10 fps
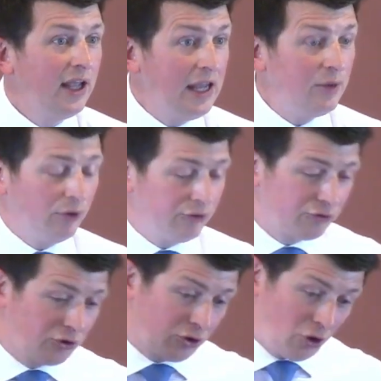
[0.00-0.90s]
He
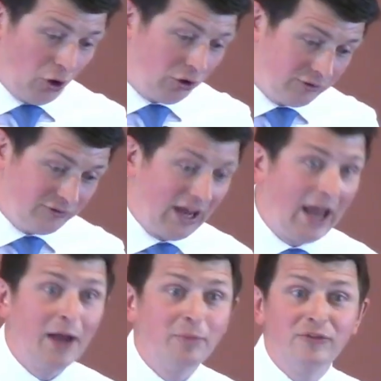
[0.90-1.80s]
was
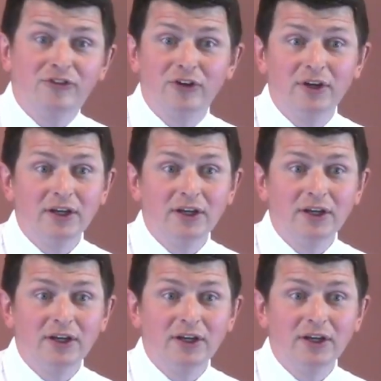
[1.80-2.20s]
condemned